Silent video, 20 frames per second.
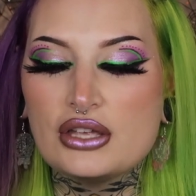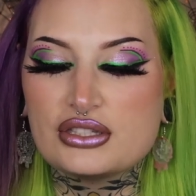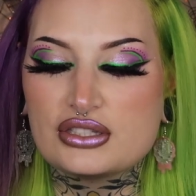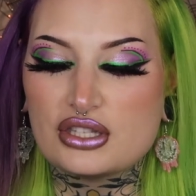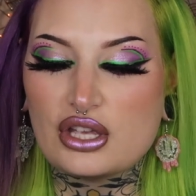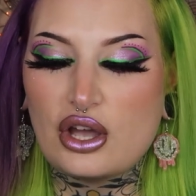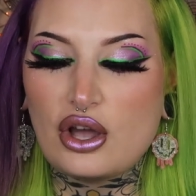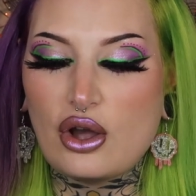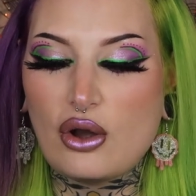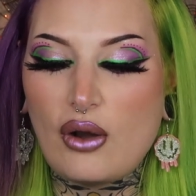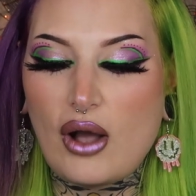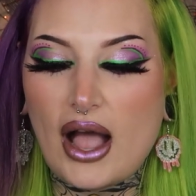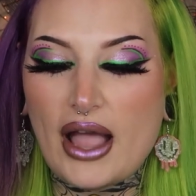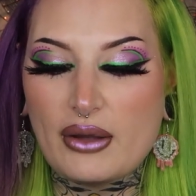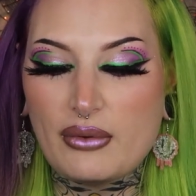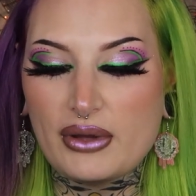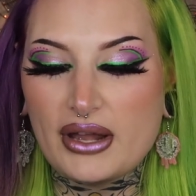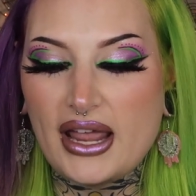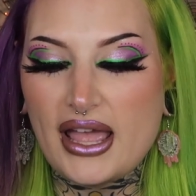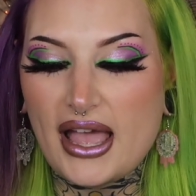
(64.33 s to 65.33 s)
So I
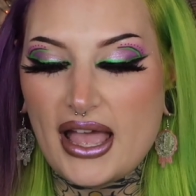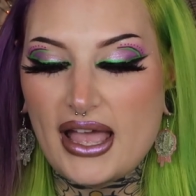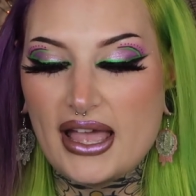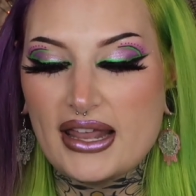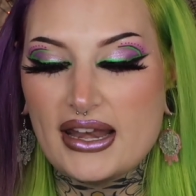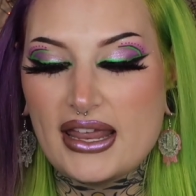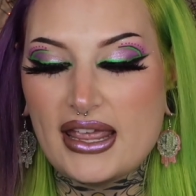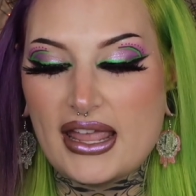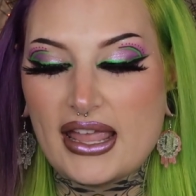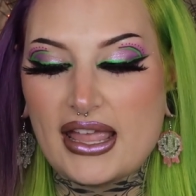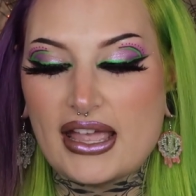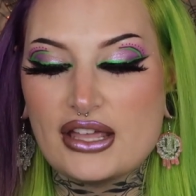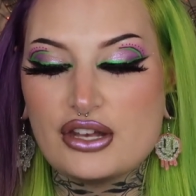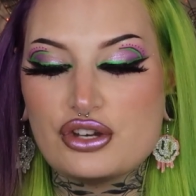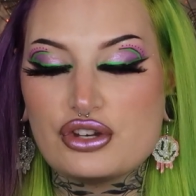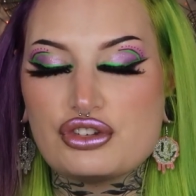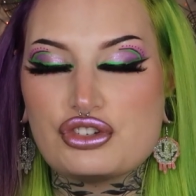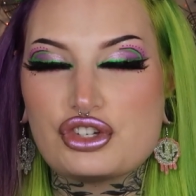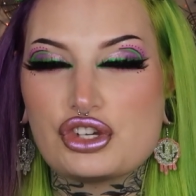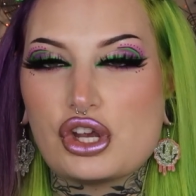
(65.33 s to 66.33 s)
went ahead
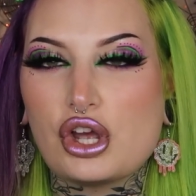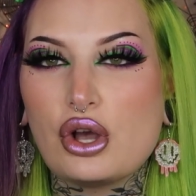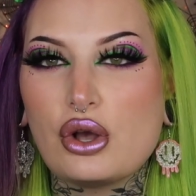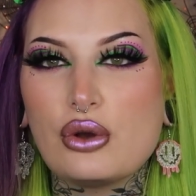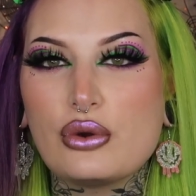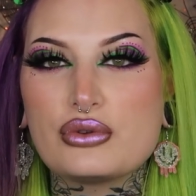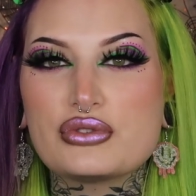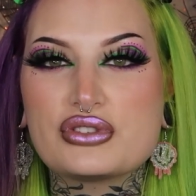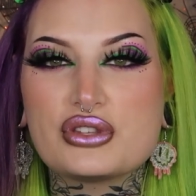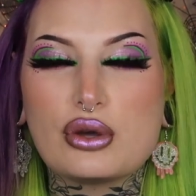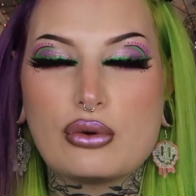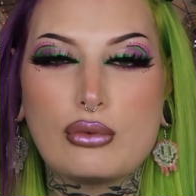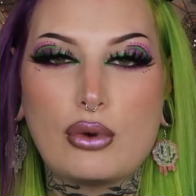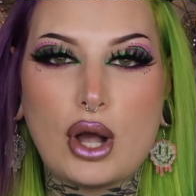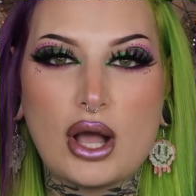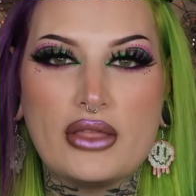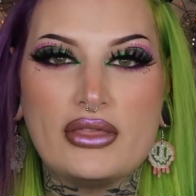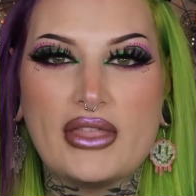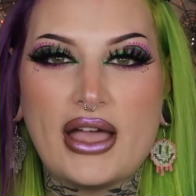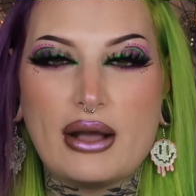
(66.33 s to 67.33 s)
and chose the
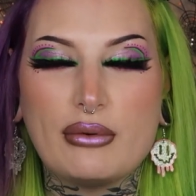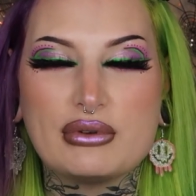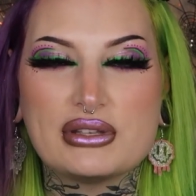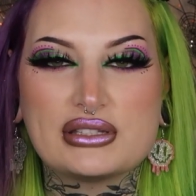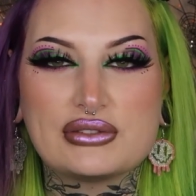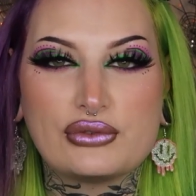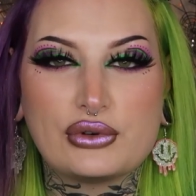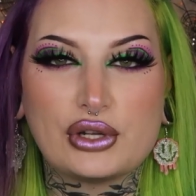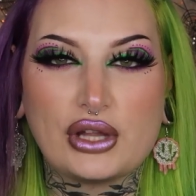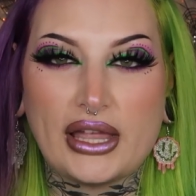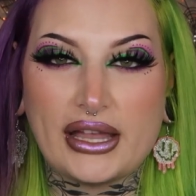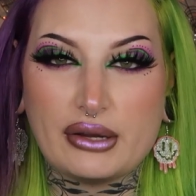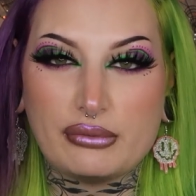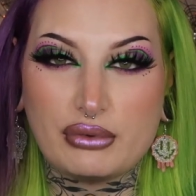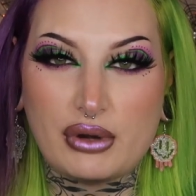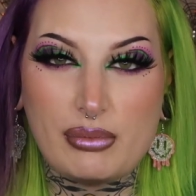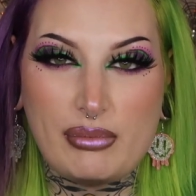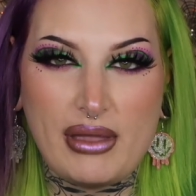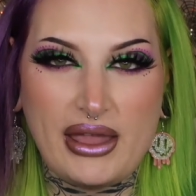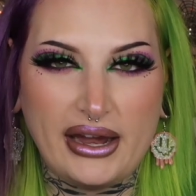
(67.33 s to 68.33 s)
one that was for like
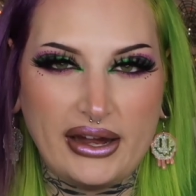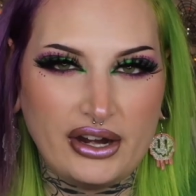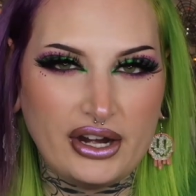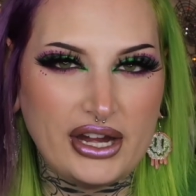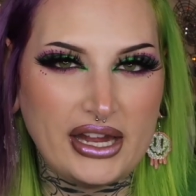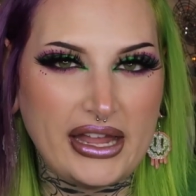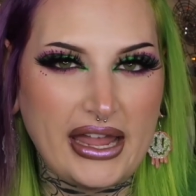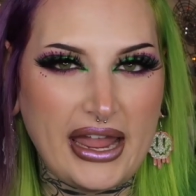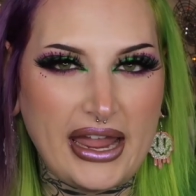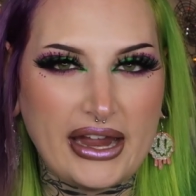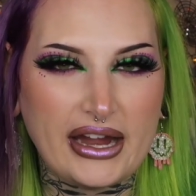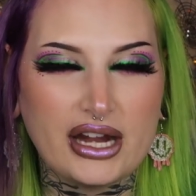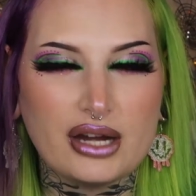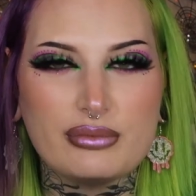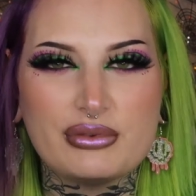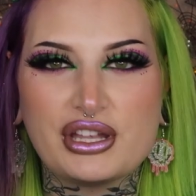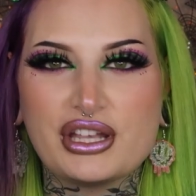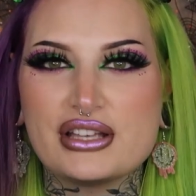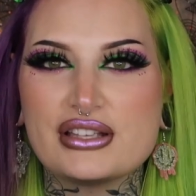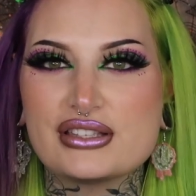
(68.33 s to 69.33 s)
repairing hair
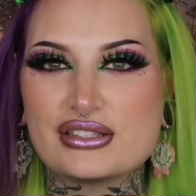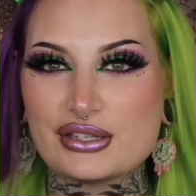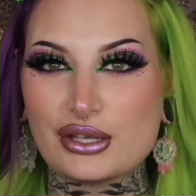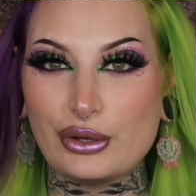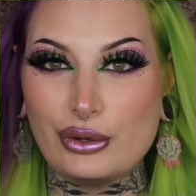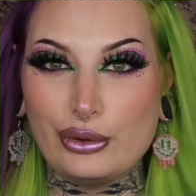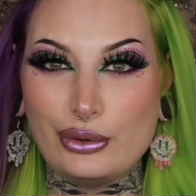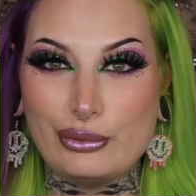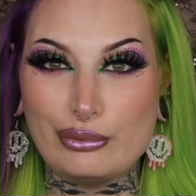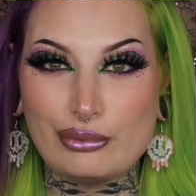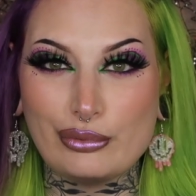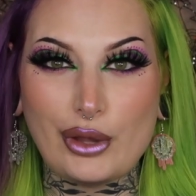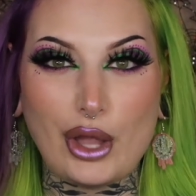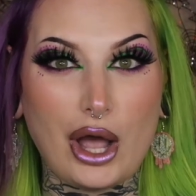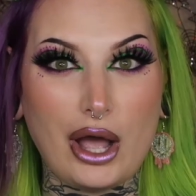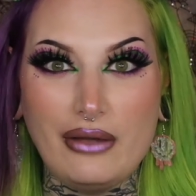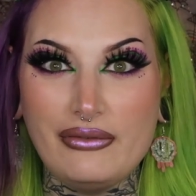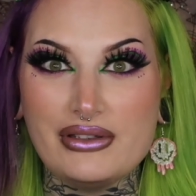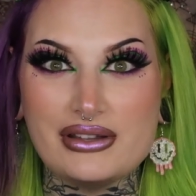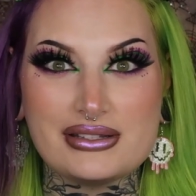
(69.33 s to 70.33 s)
because
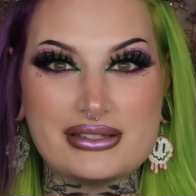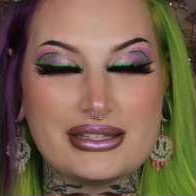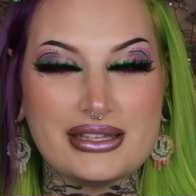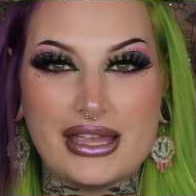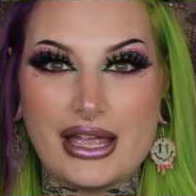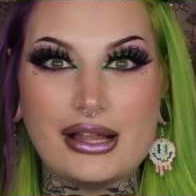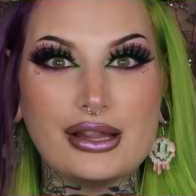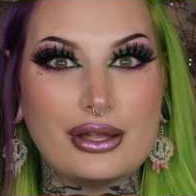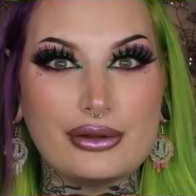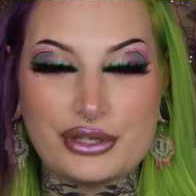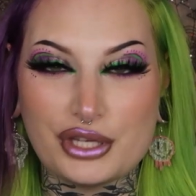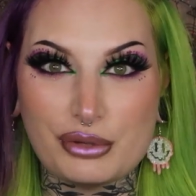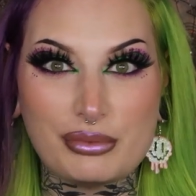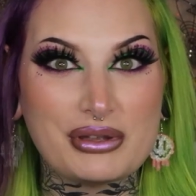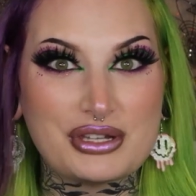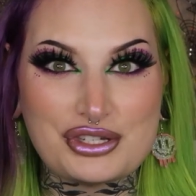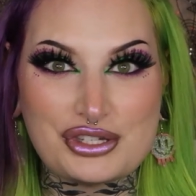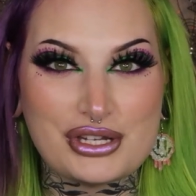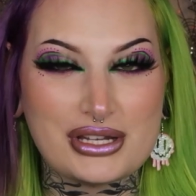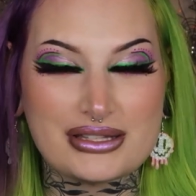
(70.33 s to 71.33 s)
obviously, hello, your
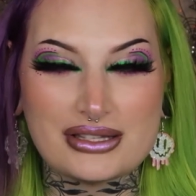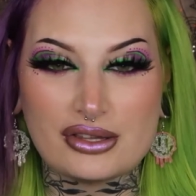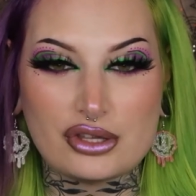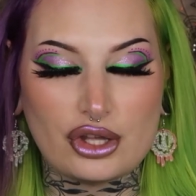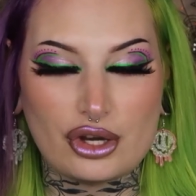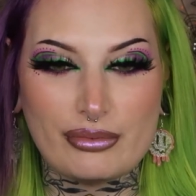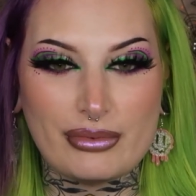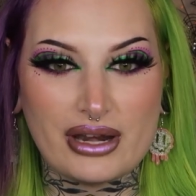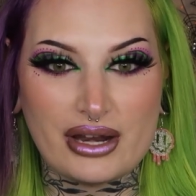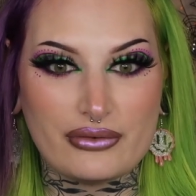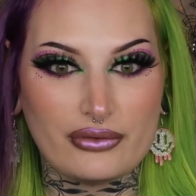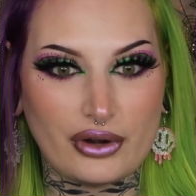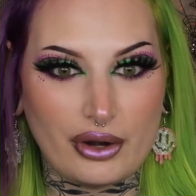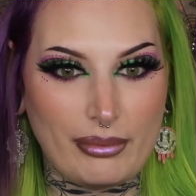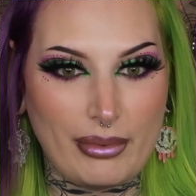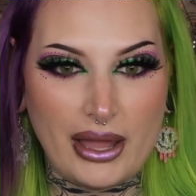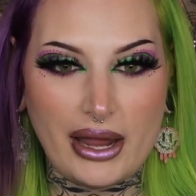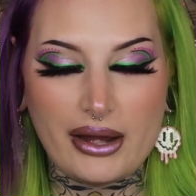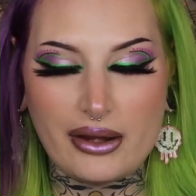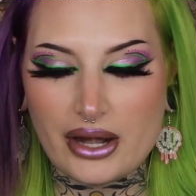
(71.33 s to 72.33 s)
bitch needs a little bit of
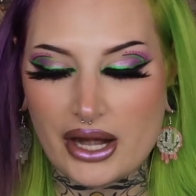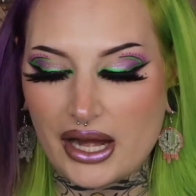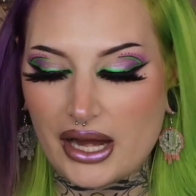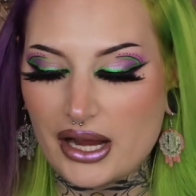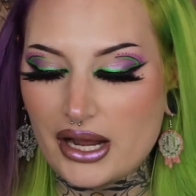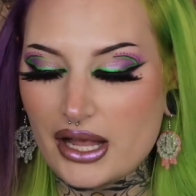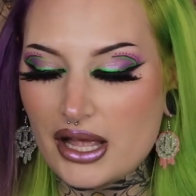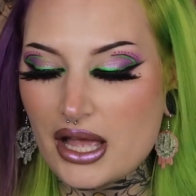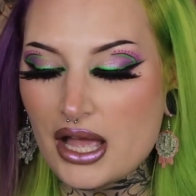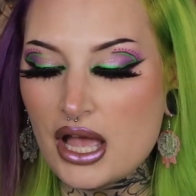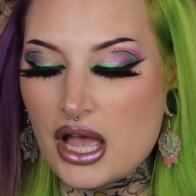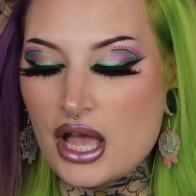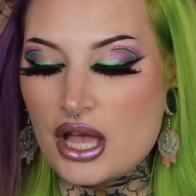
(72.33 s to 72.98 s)
repairing.